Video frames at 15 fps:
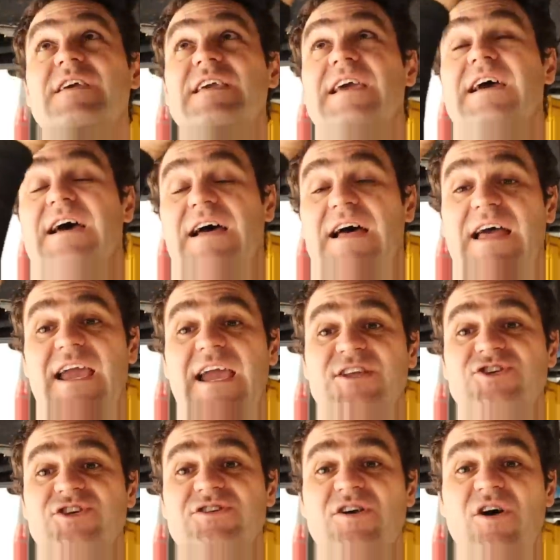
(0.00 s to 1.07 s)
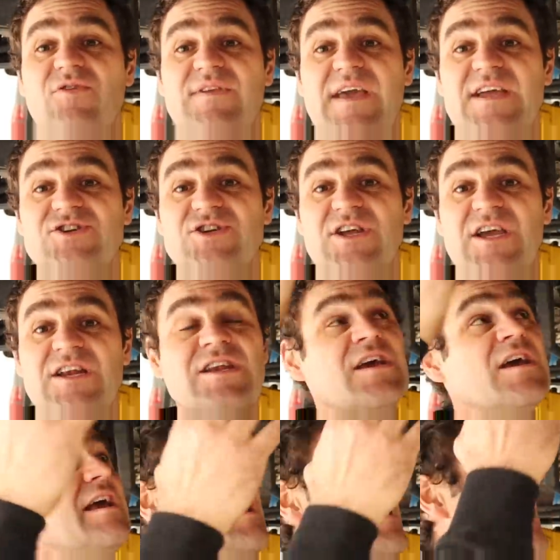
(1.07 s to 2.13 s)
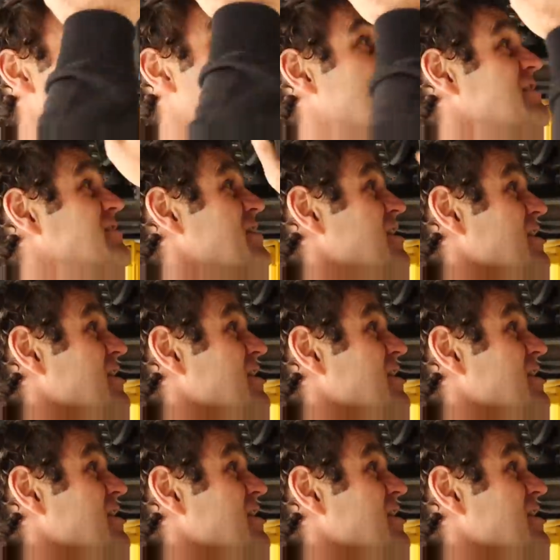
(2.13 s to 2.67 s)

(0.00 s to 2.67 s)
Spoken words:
the engine to hold the engine in. And